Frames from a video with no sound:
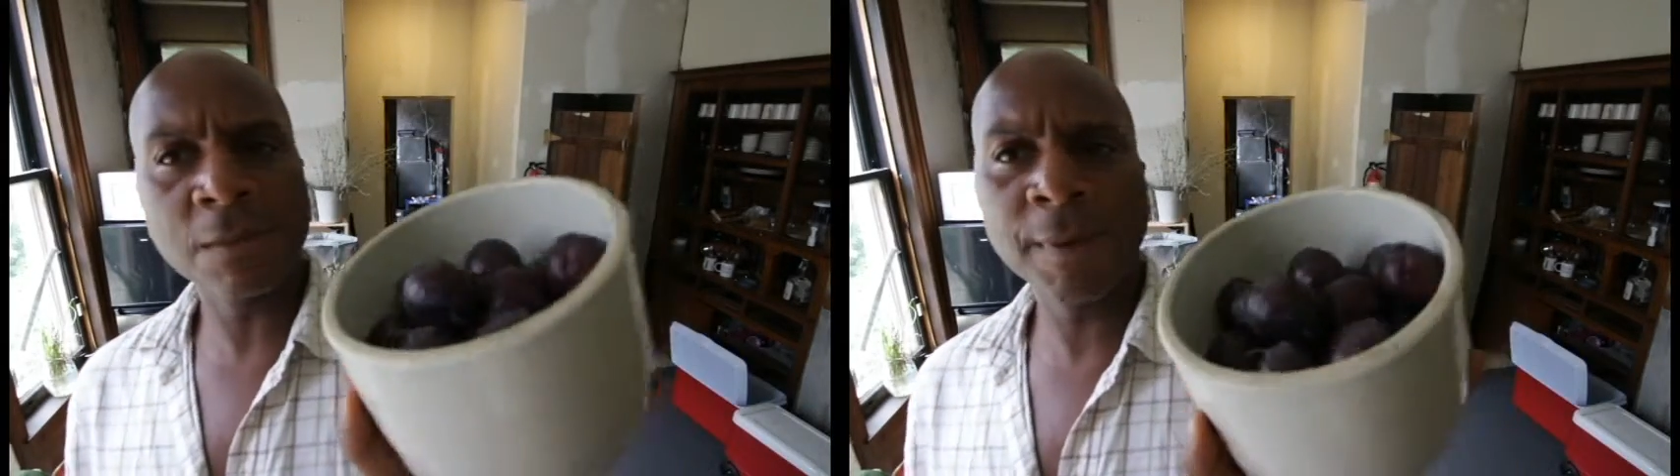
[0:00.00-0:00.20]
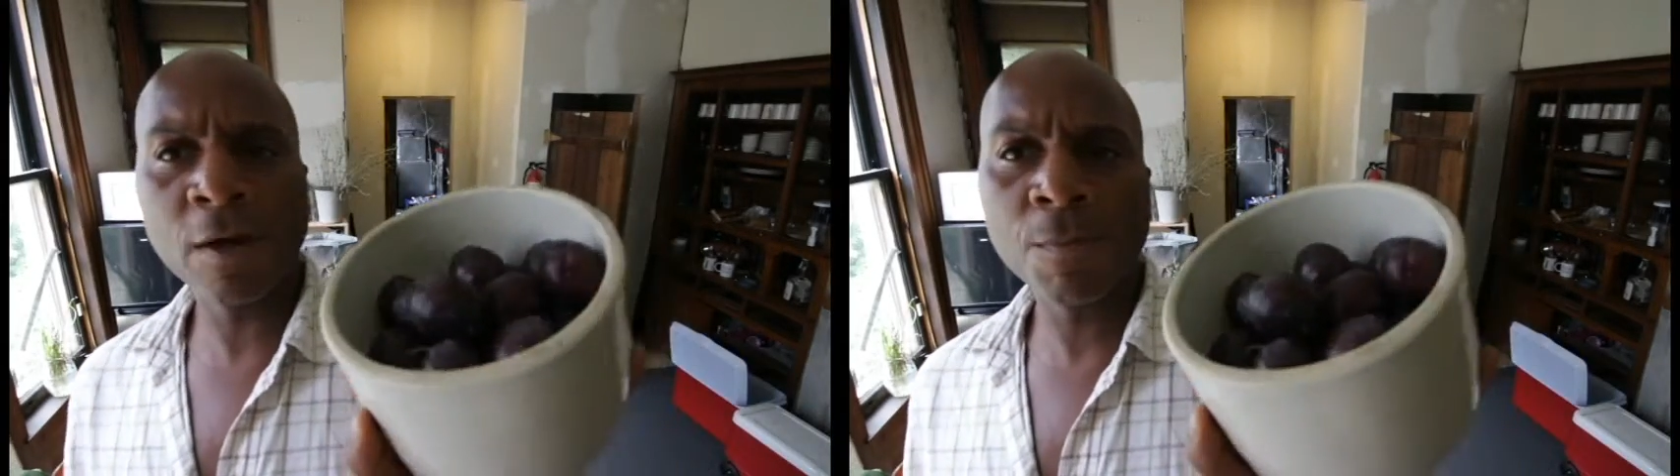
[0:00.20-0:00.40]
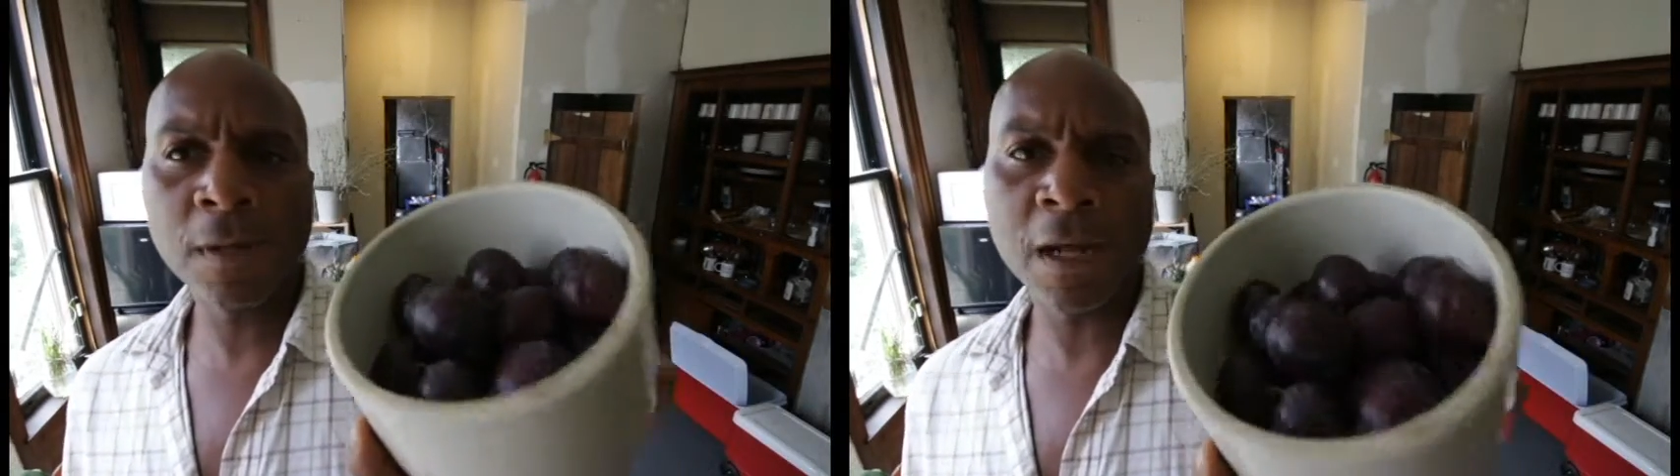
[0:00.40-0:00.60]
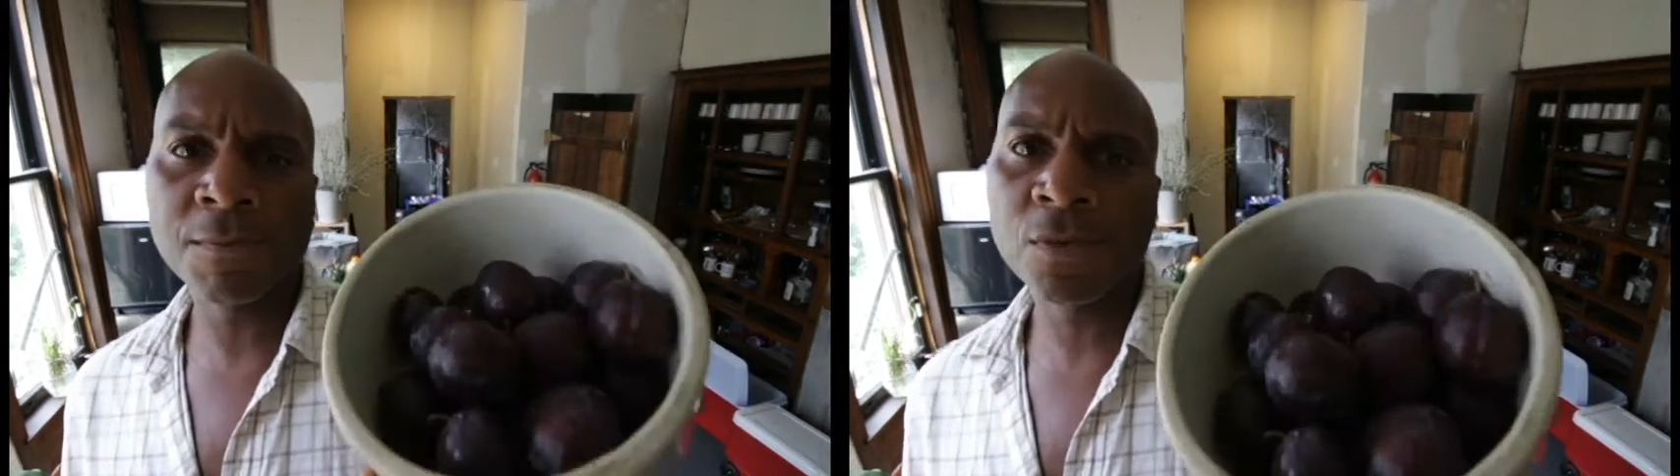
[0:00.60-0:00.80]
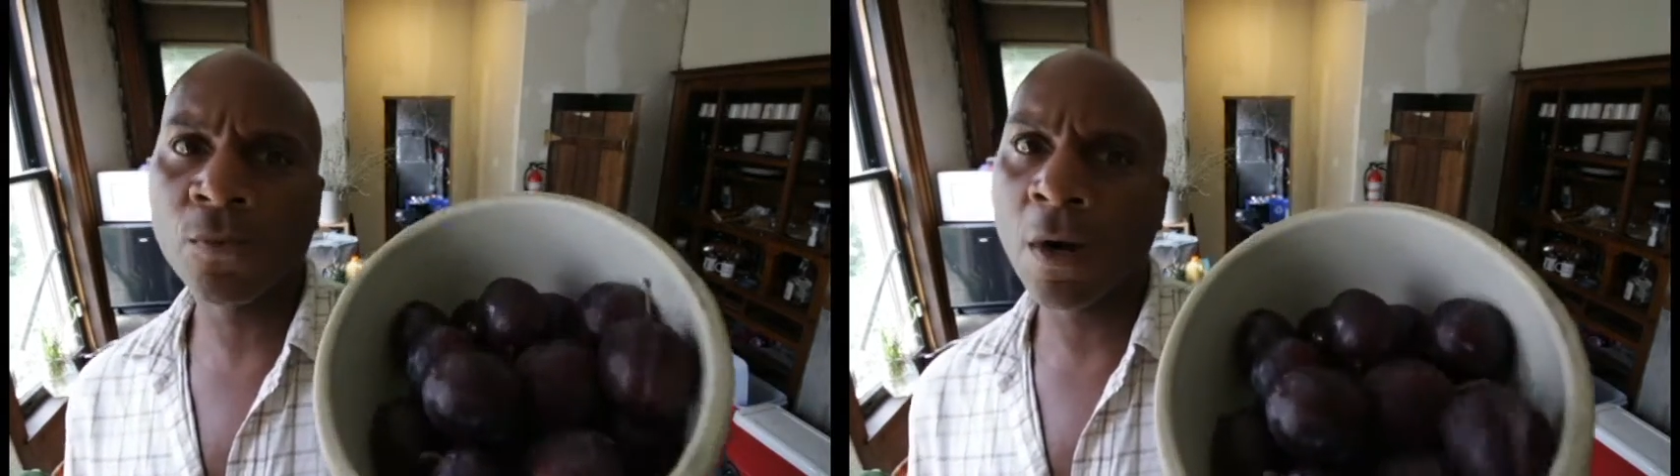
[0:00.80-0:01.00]
the bigger
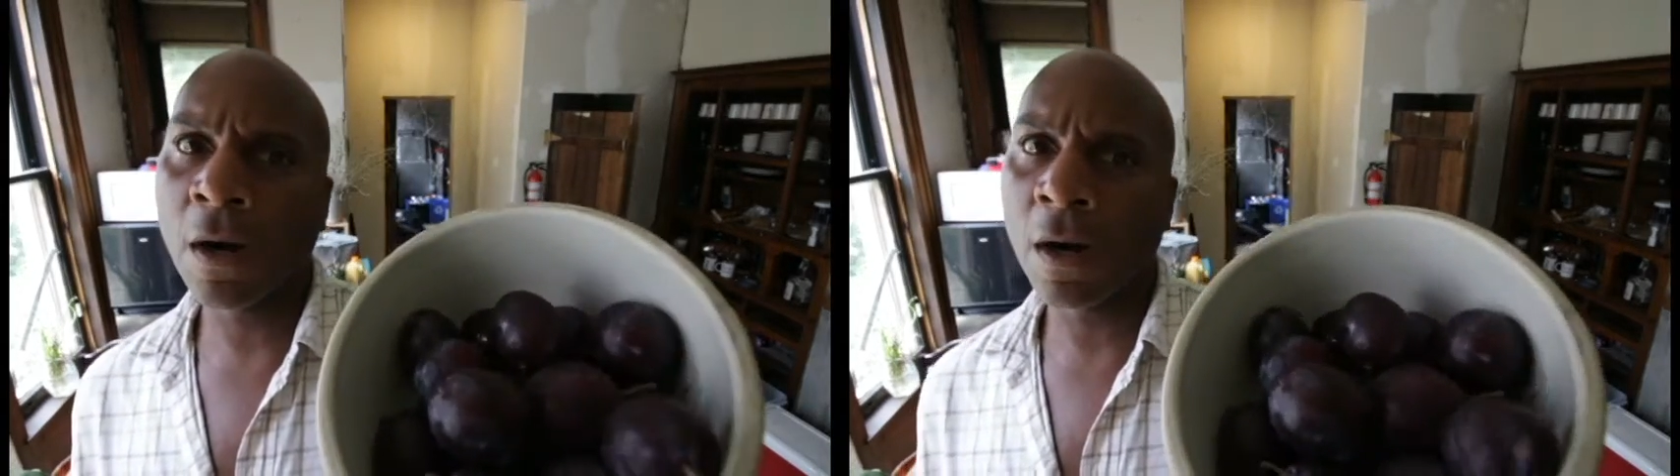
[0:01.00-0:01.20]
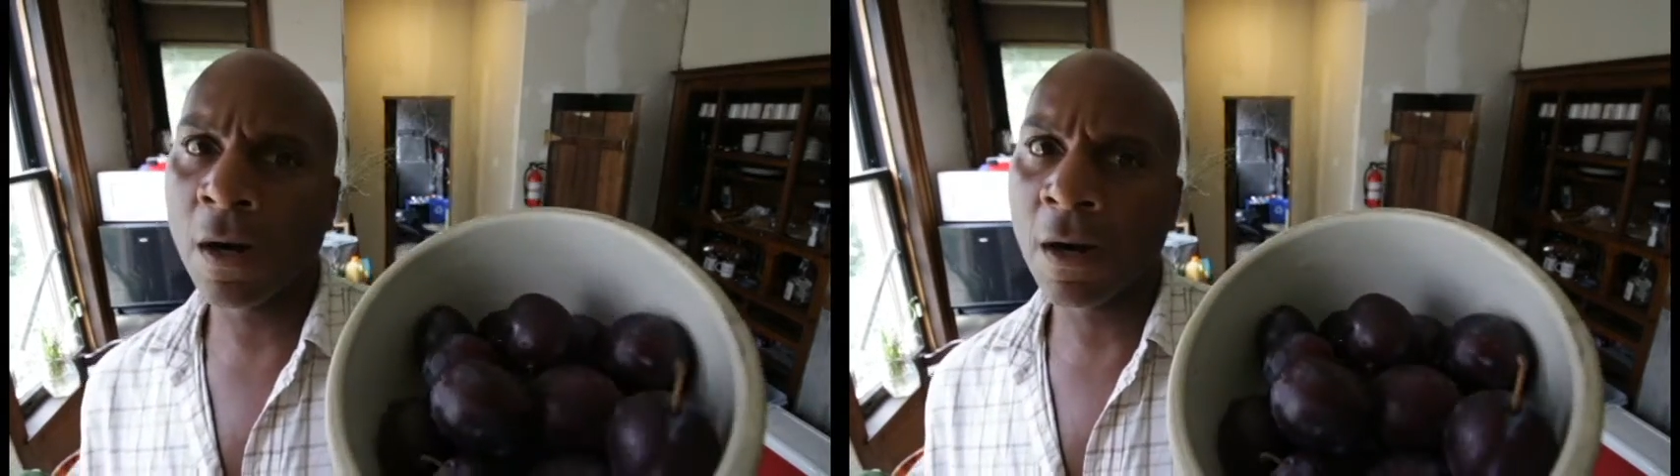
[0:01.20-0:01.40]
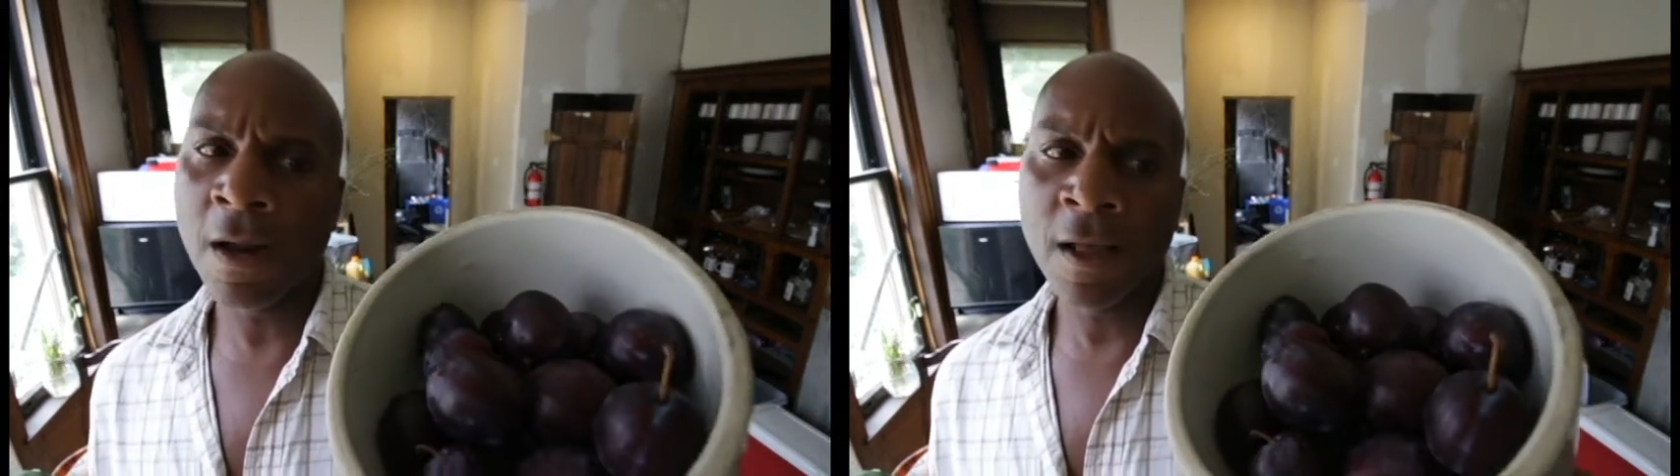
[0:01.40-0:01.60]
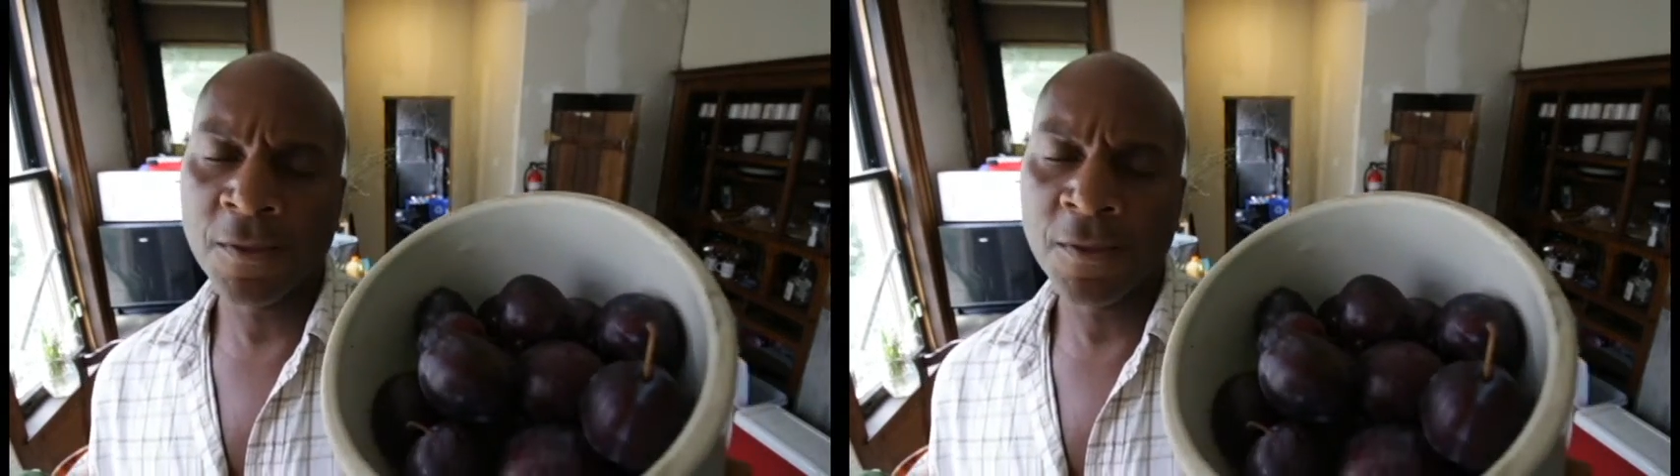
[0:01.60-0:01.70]
plums were